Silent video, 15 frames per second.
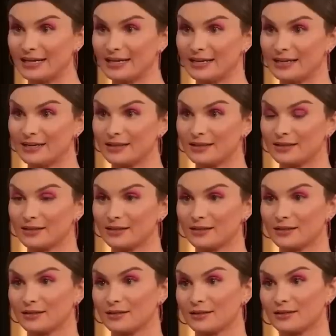Let me ask
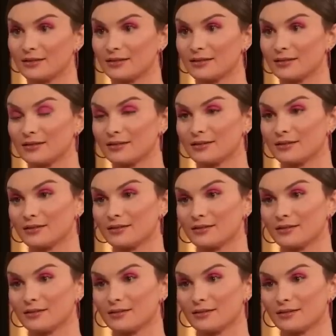you about the
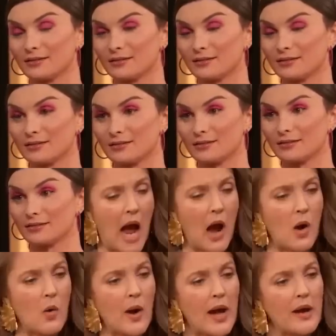negativity.
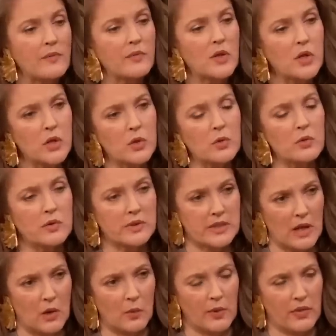How have you
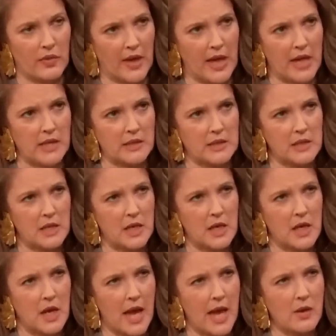dealt with it?
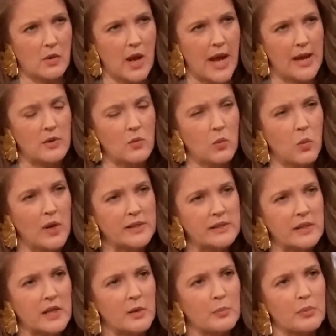And, and
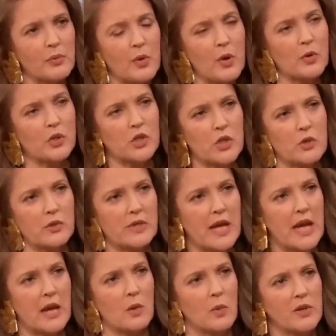what's an approach you
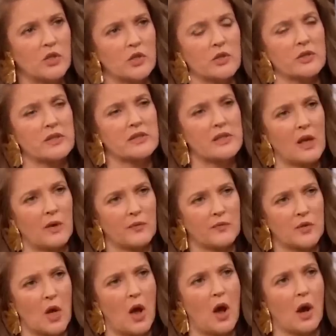take? What's your self
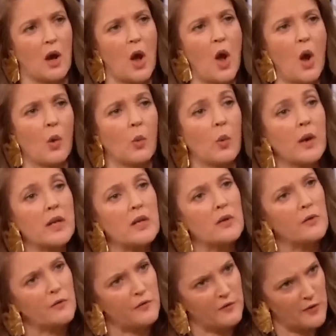talk? What do
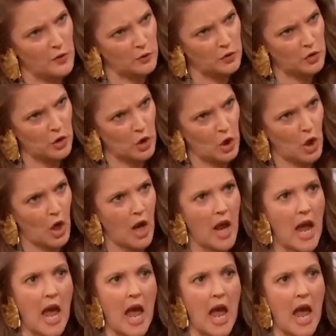you filter?